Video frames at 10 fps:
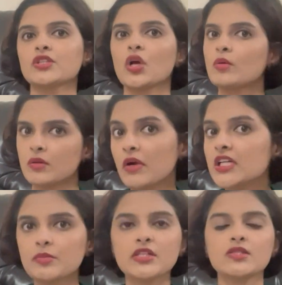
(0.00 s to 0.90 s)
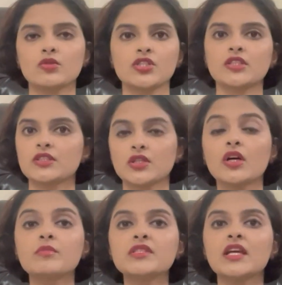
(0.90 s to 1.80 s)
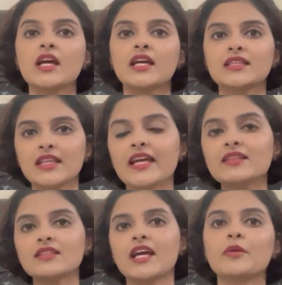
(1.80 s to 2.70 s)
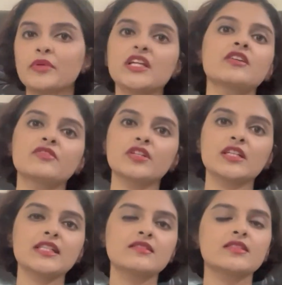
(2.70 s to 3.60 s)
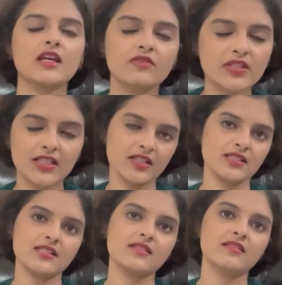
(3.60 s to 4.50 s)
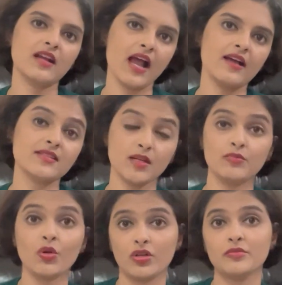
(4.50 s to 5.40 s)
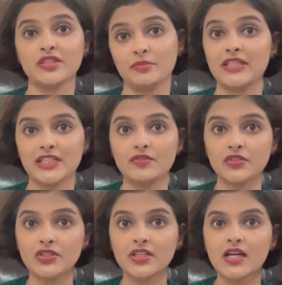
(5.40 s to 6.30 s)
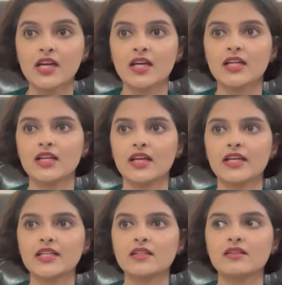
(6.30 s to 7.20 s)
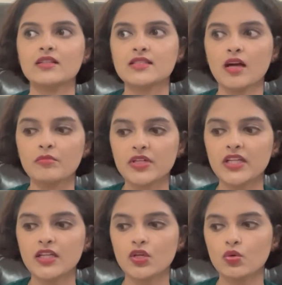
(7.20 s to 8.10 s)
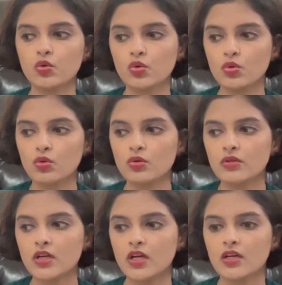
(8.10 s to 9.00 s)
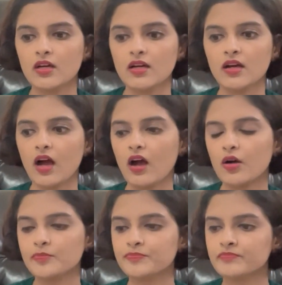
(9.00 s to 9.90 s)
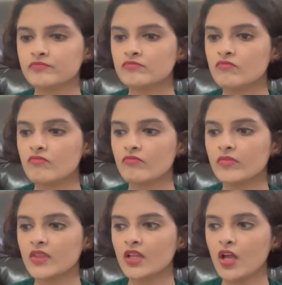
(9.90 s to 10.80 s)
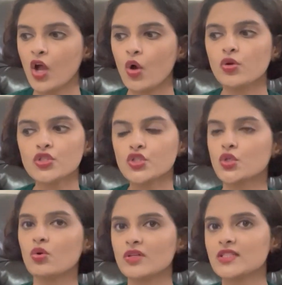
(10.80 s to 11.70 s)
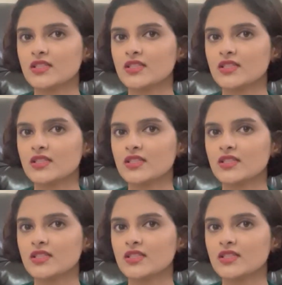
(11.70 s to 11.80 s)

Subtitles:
norm or multiple social norms, then that behavior is definitely considered as abnormal behavior. Like somebody um, who shows